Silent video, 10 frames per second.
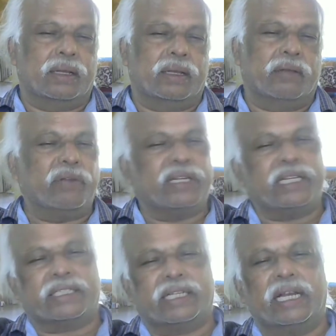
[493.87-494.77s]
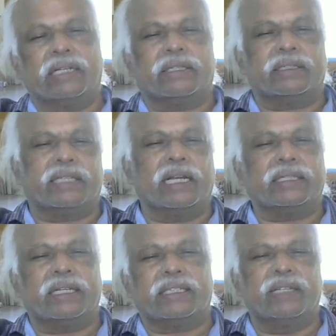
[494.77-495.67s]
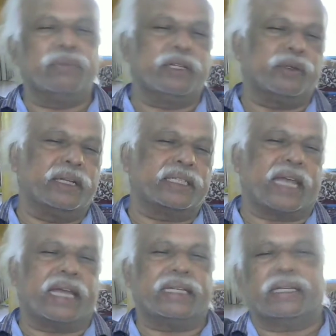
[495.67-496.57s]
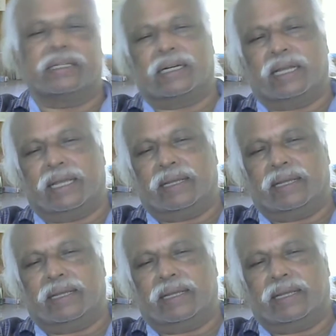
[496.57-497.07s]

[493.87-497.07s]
If it is silt, silt is in between sand and clay.